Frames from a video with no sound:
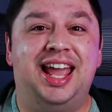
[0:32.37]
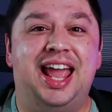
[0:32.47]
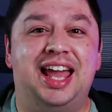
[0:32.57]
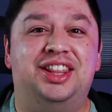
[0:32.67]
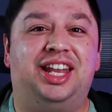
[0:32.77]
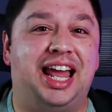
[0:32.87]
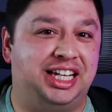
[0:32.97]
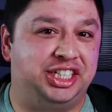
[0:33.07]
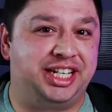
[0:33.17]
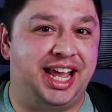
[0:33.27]
and the
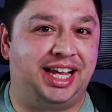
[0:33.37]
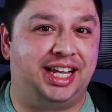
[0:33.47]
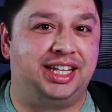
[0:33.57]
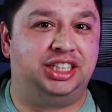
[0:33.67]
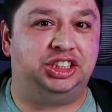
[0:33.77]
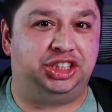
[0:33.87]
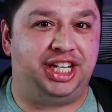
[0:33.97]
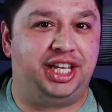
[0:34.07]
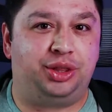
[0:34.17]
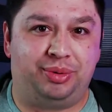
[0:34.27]
Logitech
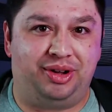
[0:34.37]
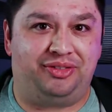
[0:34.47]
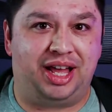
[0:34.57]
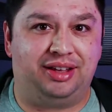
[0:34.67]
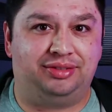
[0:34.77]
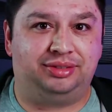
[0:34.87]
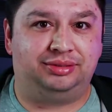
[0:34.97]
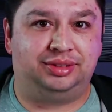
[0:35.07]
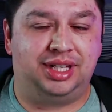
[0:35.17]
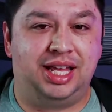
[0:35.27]
G305.
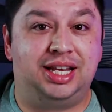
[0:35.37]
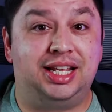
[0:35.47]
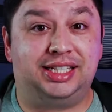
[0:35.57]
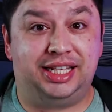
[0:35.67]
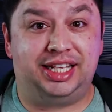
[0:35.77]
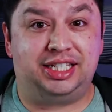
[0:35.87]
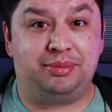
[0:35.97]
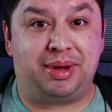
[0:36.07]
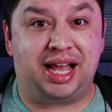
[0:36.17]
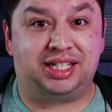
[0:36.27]
Let's get these
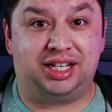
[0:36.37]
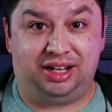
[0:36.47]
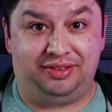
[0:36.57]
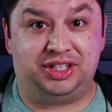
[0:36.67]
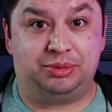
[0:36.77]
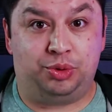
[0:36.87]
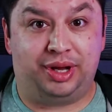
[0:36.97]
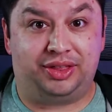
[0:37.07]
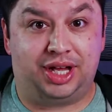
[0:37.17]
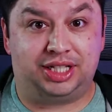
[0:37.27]
unboxed and I'll give you some quick
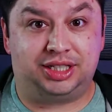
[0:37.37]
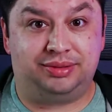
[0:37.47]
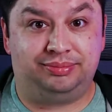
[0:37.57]
thoughts.